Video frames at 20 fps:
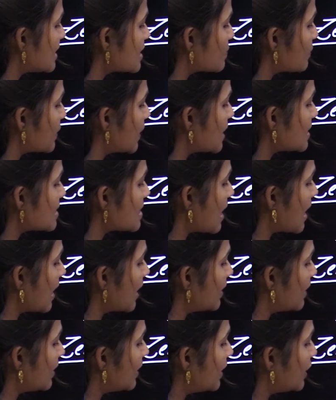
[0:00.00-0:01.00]
this one as
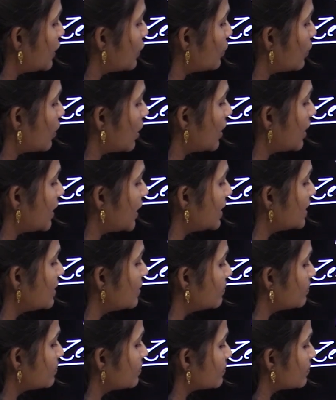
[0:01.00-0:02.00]
100 into 100.
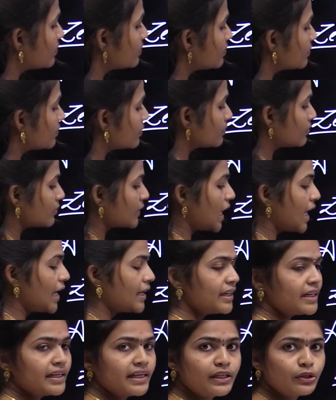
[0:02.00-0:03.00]

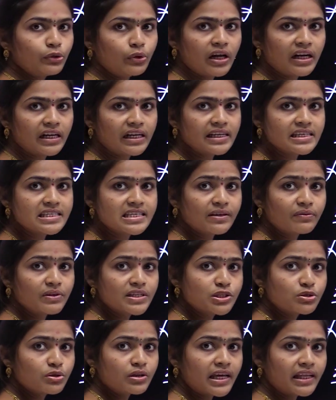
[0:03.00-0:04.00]
100 into 100 is
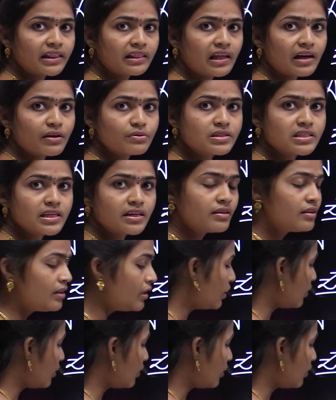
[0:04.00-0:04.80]
equals to 10,000.